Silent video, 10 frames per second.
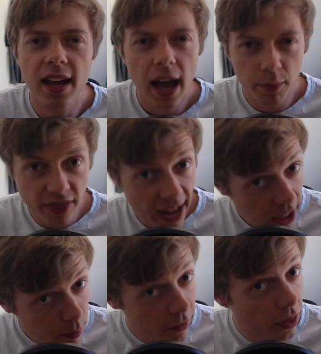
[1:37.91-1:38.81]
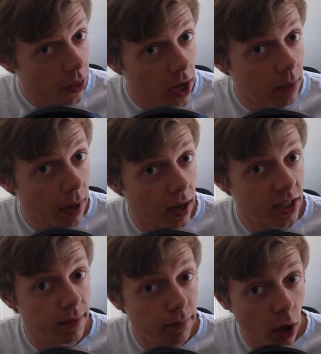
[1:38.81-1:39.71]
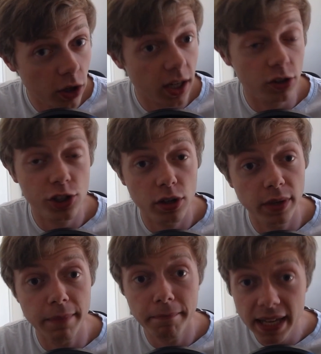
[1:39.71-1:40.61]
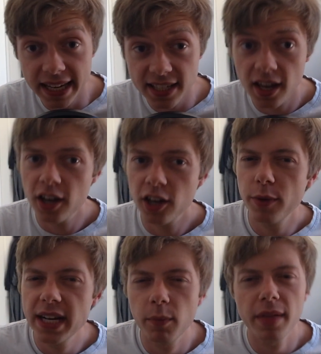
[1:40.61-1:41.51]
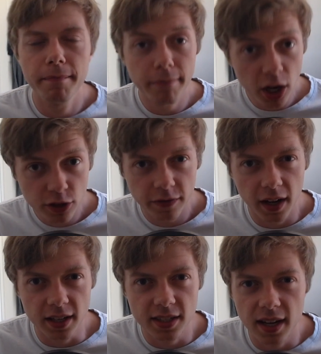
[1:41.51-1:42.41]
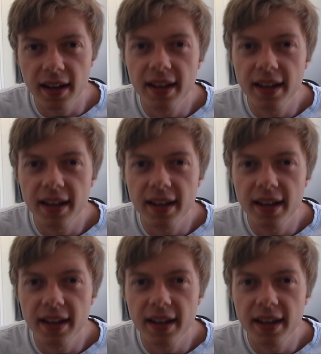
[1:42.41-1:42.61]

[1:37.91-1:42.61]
and with the help of a third-party mod I'll show you in a minute, you end up with a much faster,